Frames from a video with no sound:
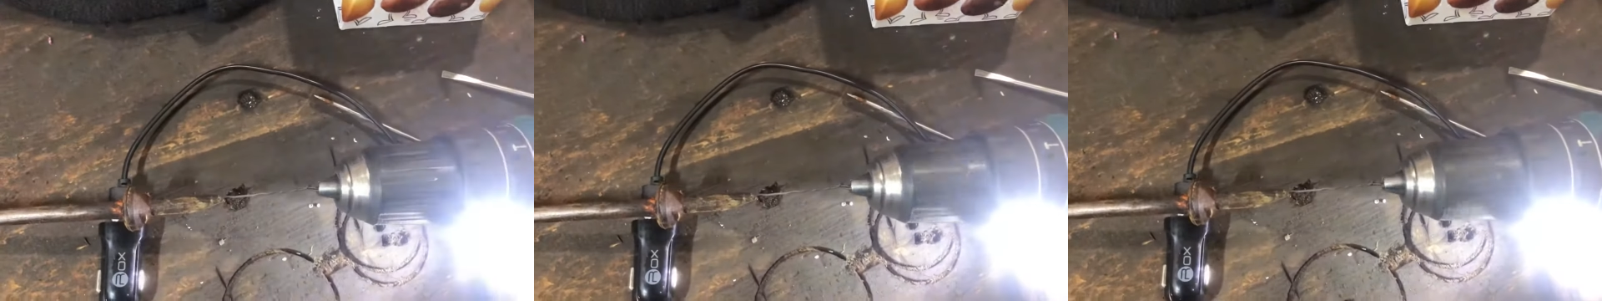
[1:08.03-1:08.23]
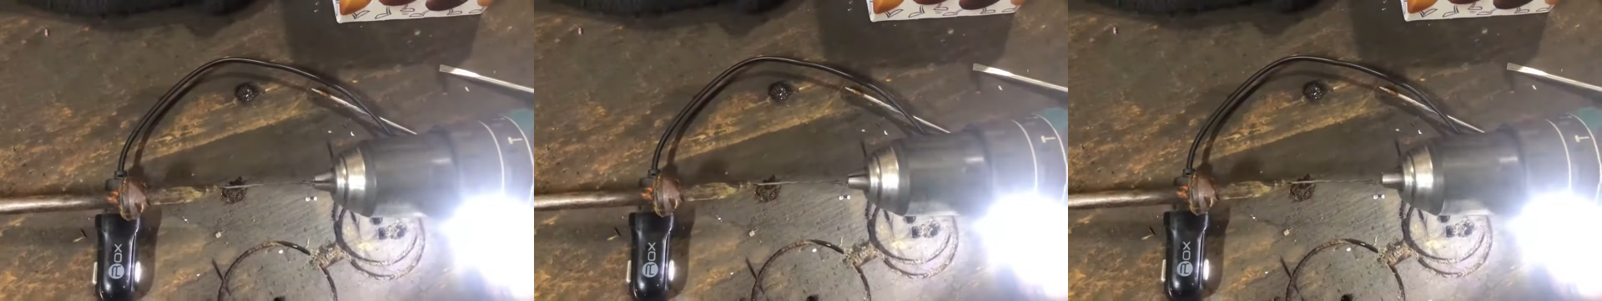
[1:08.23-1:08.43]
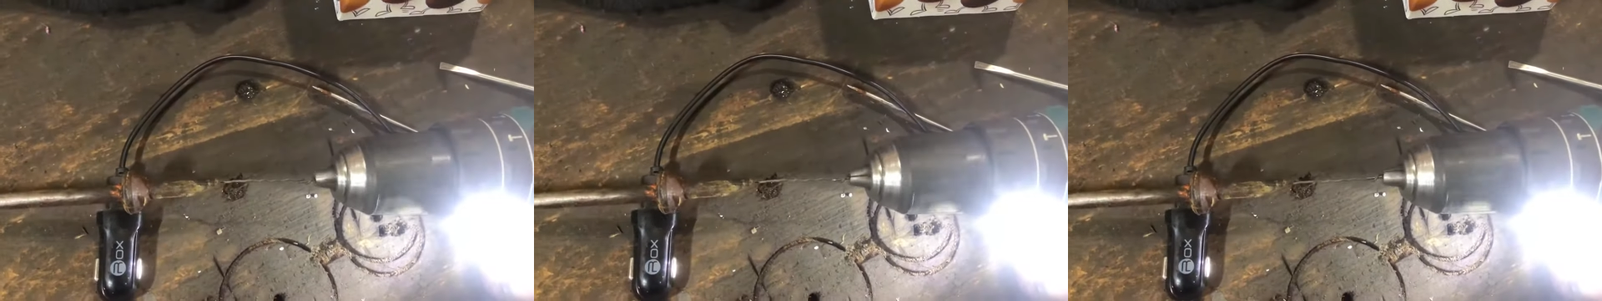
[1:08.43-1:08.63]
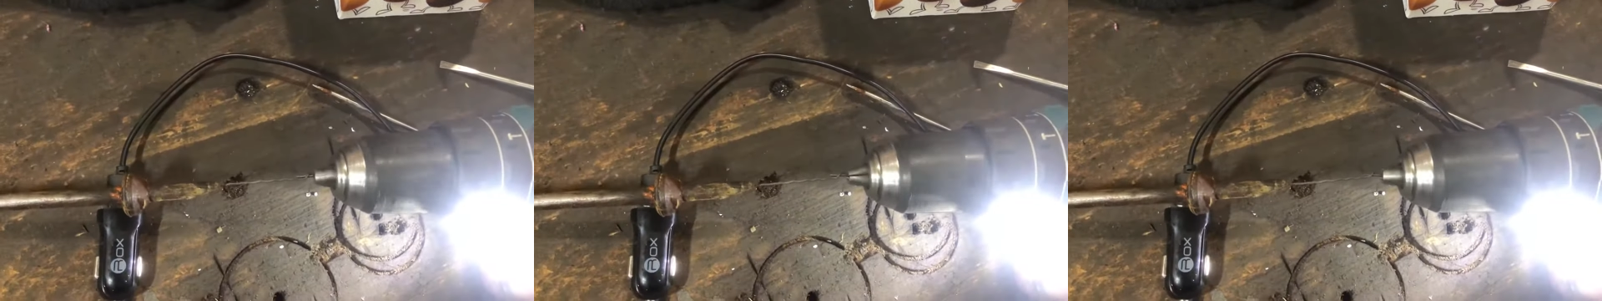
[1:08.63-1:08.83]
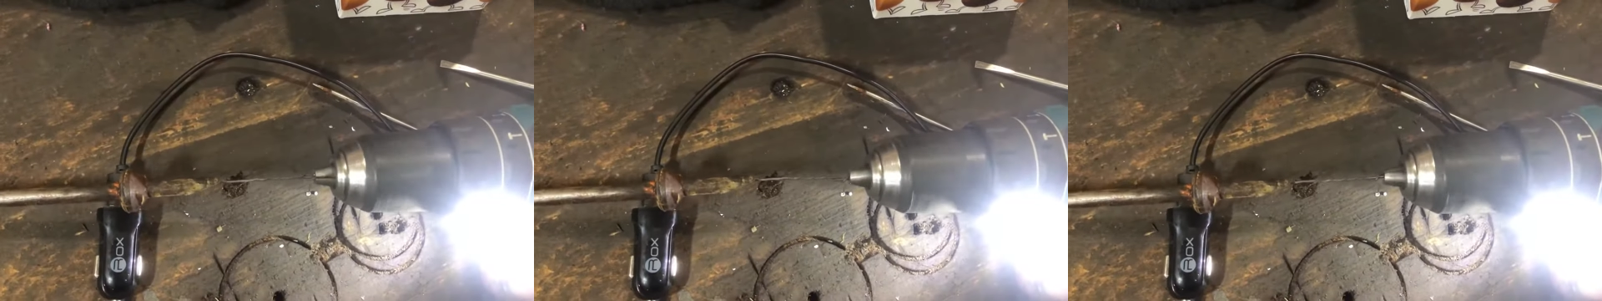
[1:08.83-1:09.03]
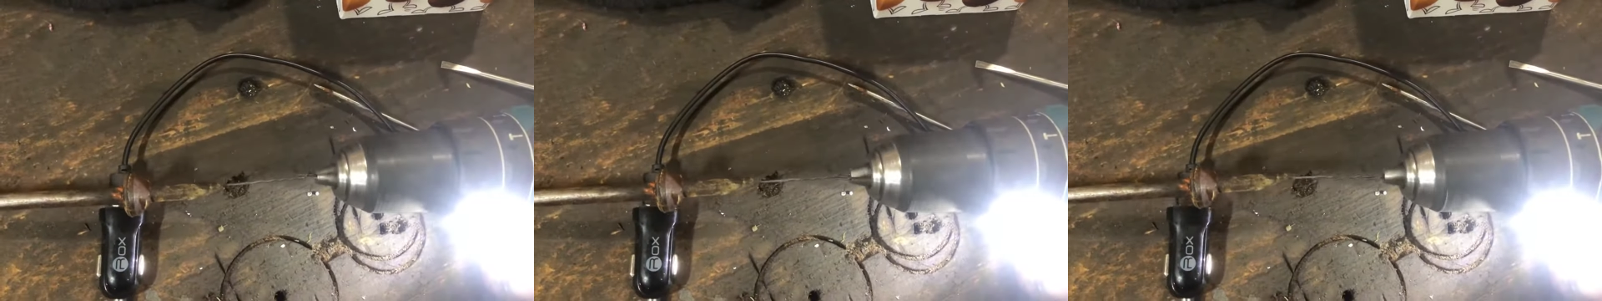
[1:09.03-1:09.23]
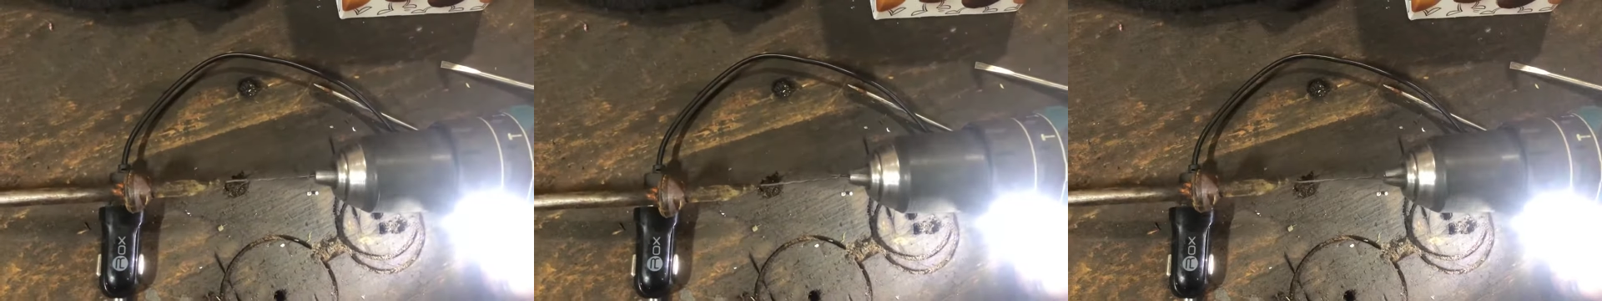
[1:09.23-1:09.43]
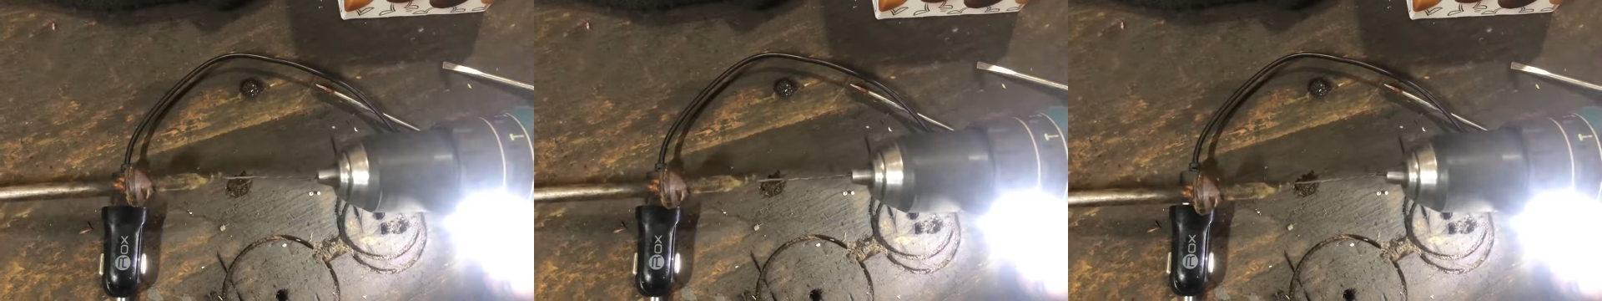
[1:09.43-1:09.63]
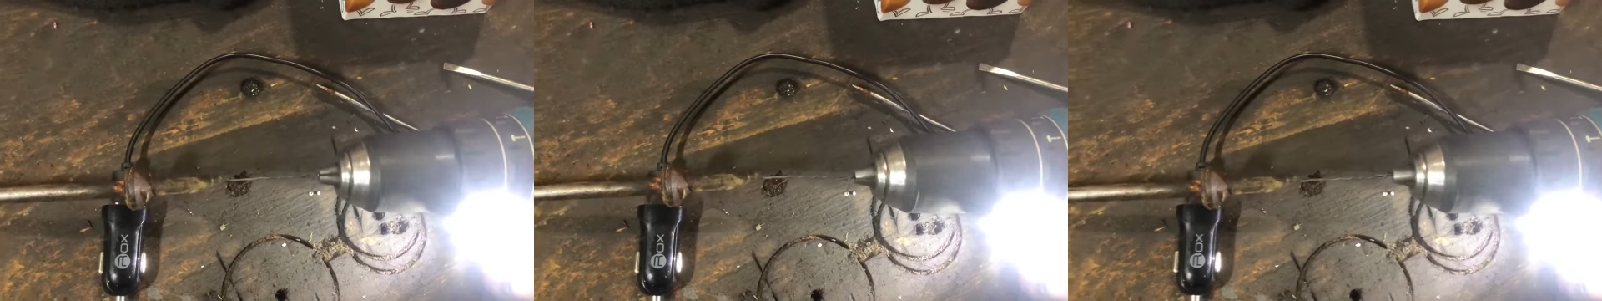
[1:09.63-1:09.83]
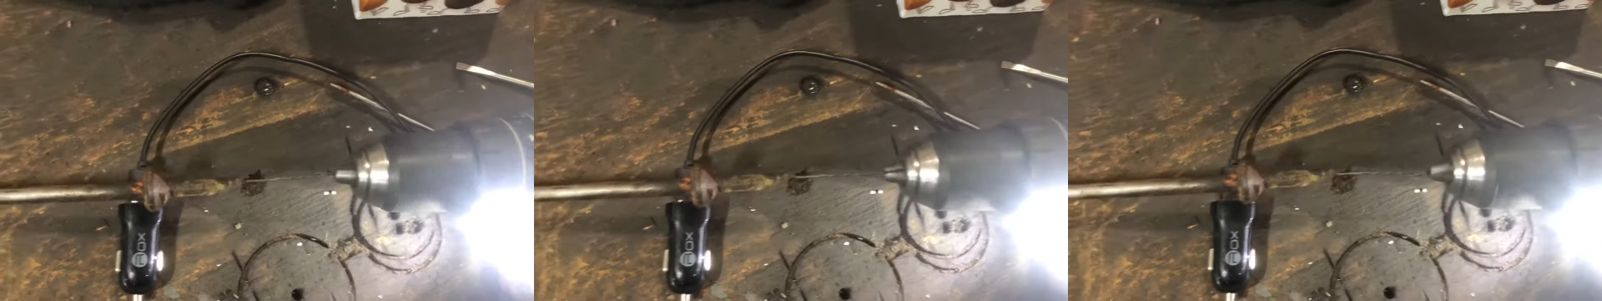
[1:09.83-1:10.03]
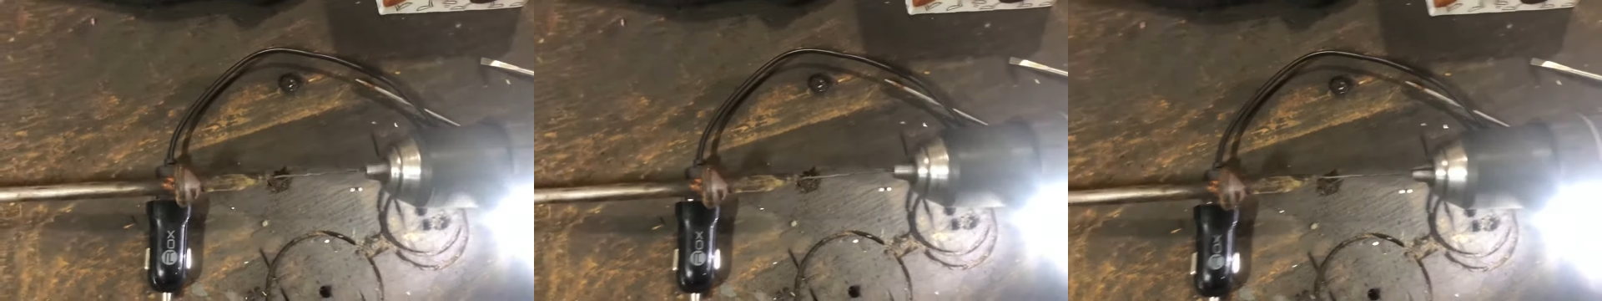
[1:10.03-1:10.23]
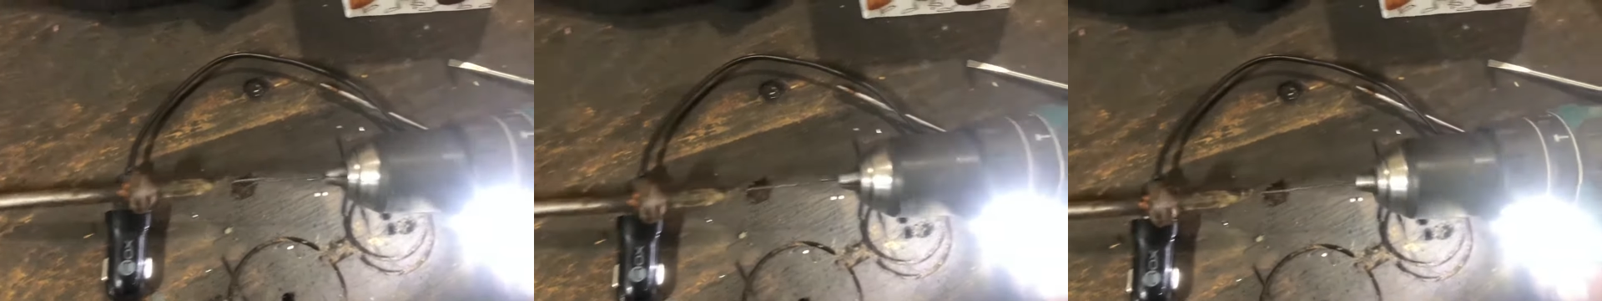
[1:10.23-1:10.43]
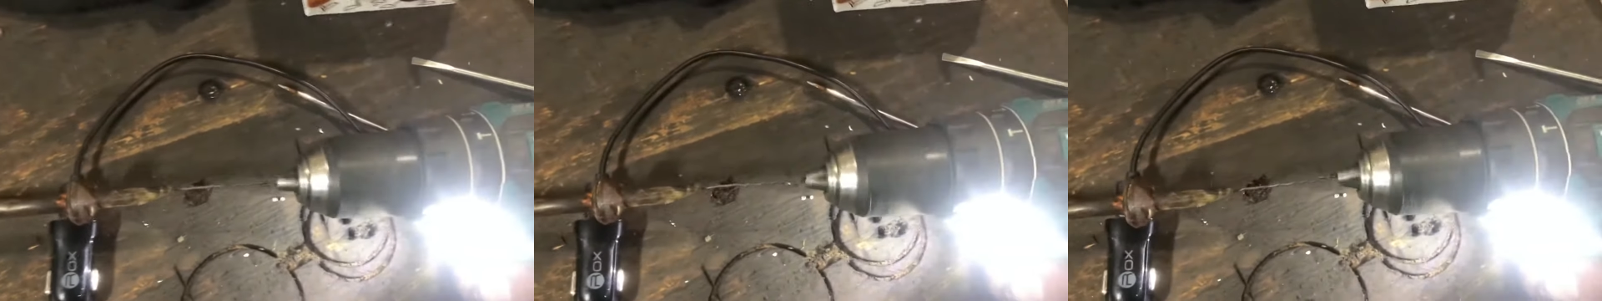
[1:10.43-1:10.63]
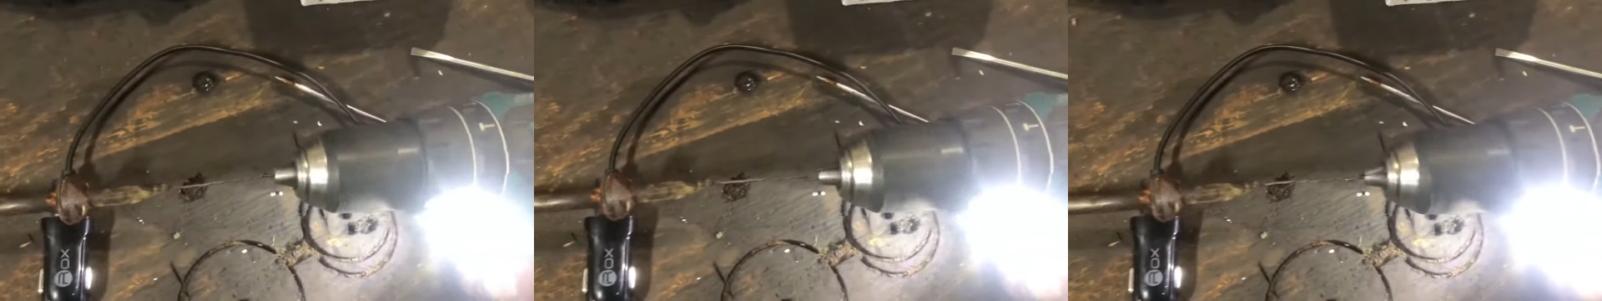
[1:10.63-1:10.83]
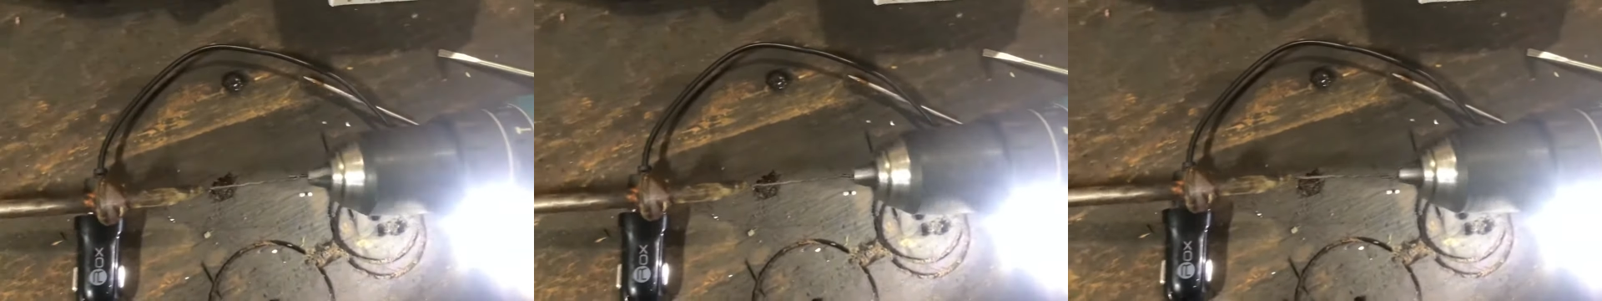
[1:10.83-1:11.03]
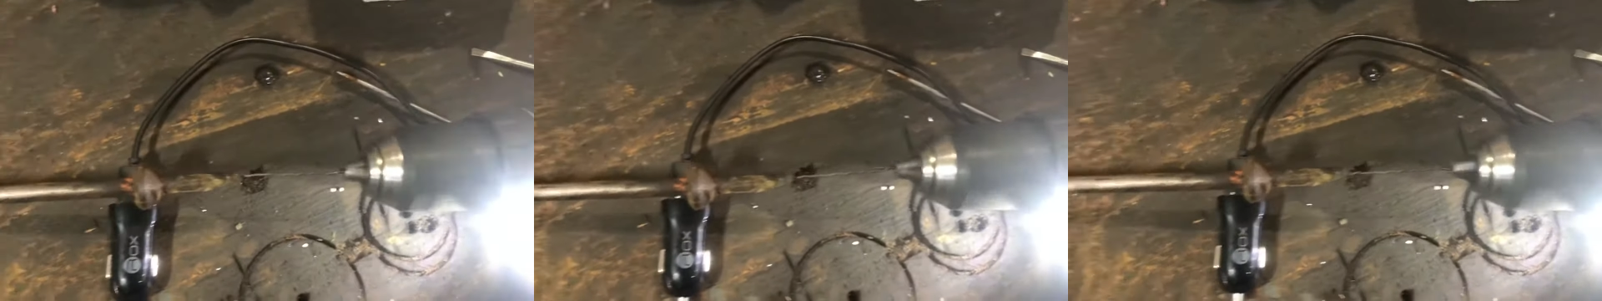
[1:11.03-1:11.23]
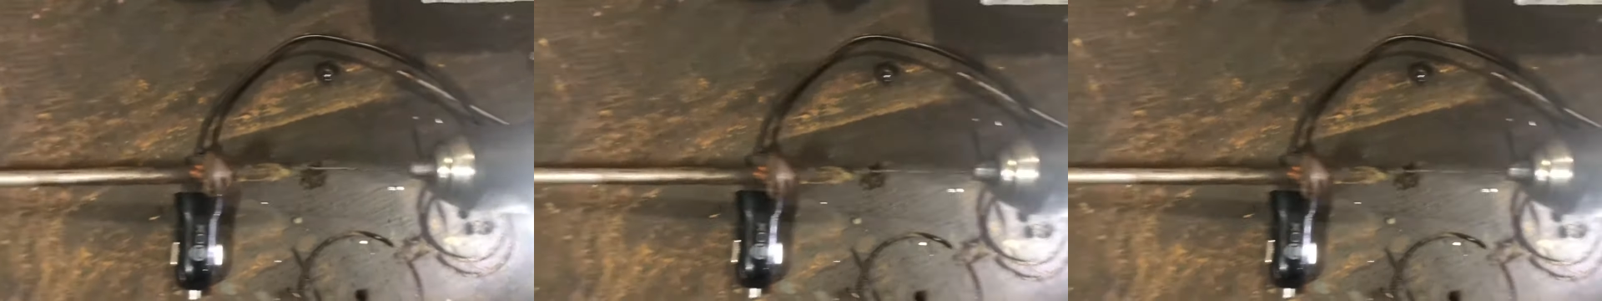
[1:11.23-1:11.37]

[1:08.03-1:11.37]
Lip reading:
(no speaker visible)